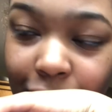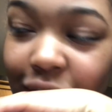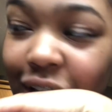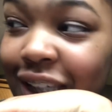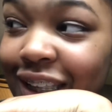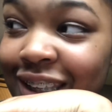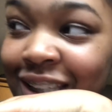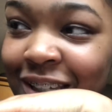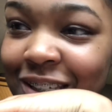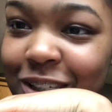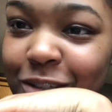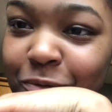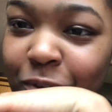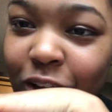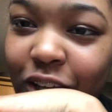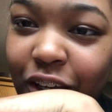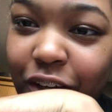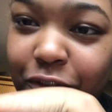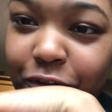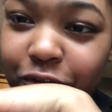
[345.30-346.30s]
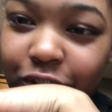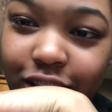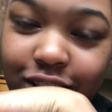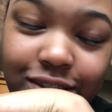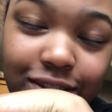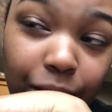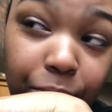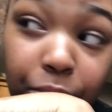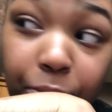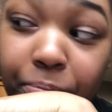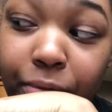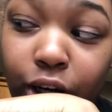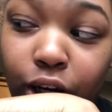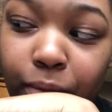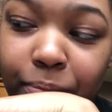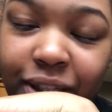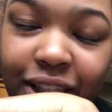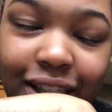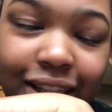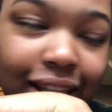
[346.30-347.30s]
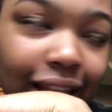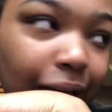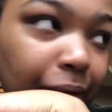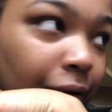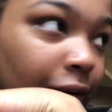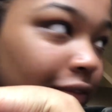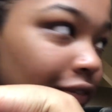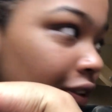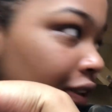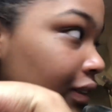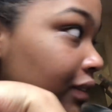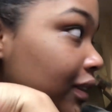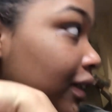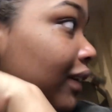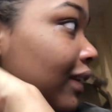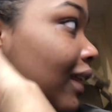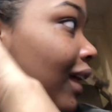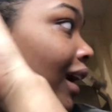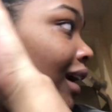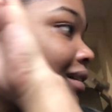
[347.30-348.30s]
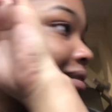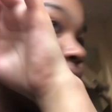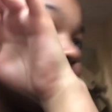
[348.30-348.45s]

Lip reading: It does smell like a fresh summer Barbie in that oven, I'll tell you that,